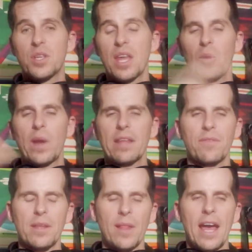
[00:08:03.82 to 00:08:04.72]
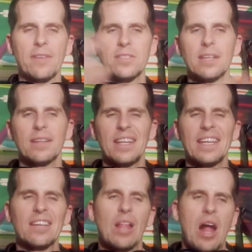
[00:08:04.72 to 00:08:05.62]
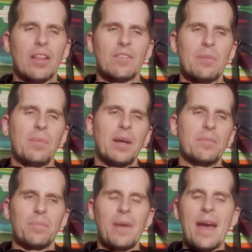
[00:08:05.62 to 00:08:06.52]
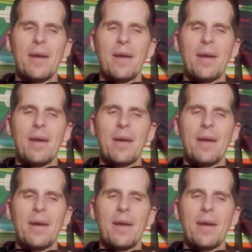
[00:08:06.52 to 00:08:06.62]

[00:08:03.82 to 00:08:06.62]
So they were running for their lives. It didn't kill all of them, but